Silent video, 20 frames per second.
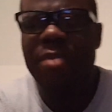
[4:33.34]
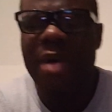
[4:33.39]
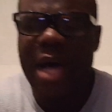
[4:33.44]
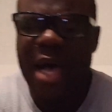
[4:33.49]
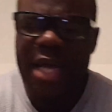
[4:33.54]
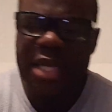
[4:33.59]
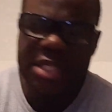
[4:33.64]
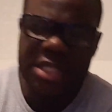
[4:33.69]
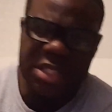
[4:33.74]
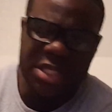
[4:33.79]

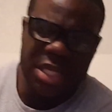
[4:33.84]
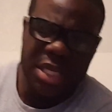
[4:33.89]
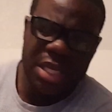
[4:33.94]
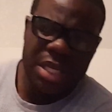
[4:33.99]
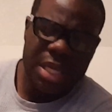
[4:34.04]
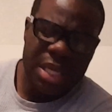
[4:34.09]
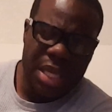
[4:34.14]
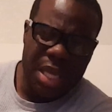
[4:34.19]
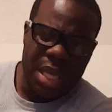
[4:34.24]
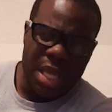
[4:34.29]
box
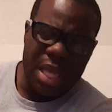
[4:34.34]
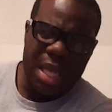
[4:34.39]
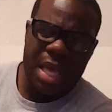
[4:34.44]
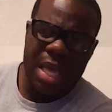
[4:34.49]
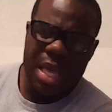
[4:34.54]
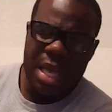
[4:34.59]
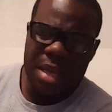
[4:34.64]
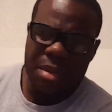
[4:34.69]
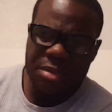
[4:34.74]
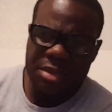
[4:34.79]

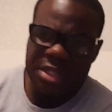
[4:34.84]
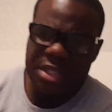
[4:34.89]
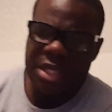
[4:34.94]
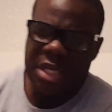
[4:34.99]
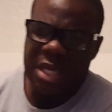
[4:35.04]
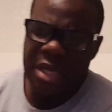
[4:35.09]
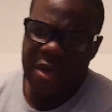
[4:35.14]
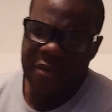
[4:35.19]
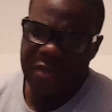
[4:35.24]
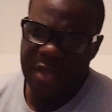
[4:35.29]
and
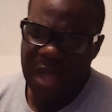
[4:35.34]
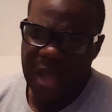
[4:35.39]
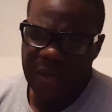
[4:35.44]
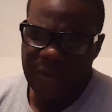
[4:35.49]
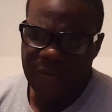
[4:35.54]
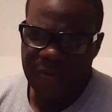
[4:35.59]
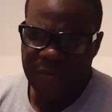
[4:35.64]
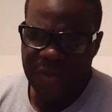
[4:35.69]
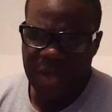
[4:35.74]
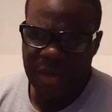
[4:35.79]
see if they
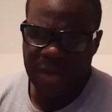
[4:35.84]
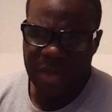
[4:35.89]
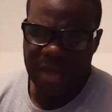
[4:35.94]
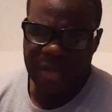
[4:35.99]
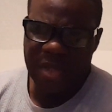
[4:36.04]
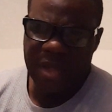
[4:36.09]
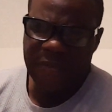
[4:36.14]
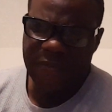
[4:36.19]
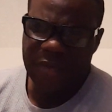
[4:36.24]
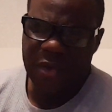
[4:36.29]

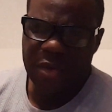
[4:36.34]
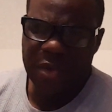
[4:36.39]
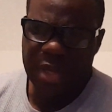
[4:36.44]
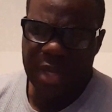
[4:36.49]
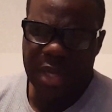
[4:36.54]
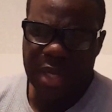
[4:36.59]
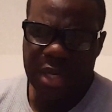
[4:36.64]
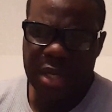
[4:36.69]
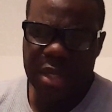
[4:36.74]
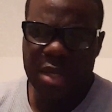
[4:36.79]
feel
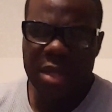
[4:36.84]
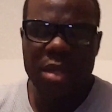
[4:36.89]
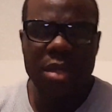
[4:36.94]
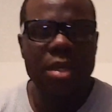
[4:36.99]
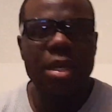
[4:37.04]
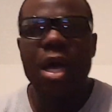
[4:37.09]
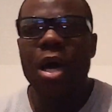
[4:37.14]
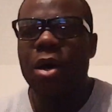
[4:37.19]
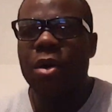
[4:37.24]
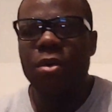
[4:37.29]
good.
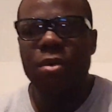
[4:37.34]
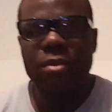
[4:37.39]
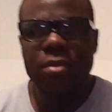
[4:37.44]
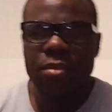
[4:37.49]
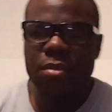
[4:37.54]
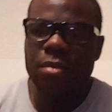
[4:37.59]
No.